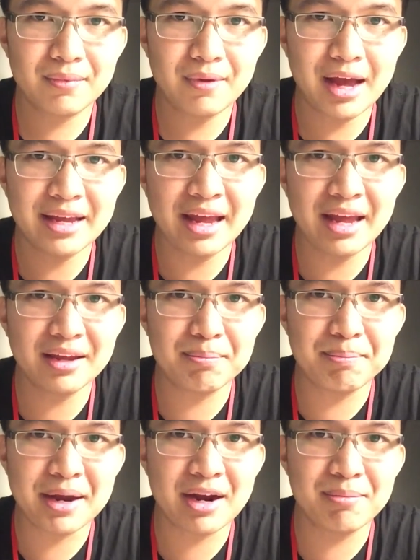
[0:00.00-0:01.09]
I can't
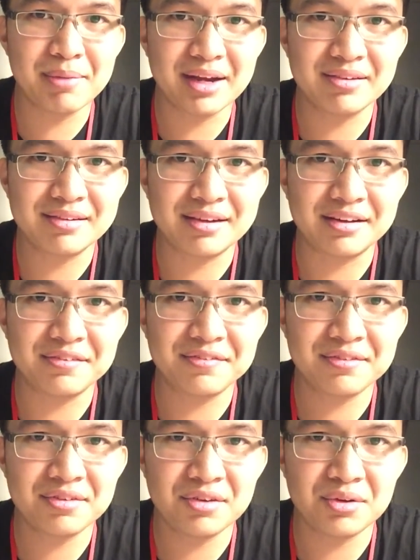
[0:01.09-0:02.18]
compare myself
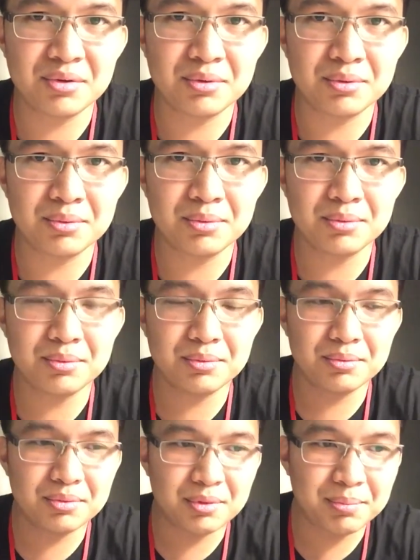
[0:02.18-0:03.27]
to
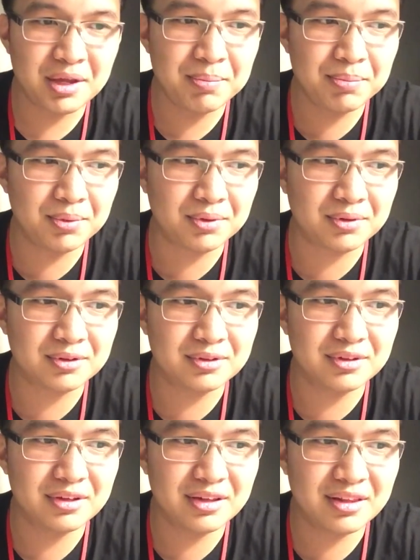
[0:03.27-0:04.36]
the people
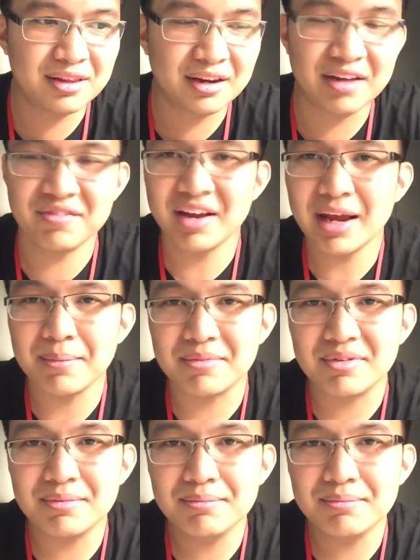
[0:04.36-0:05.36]
that I've named.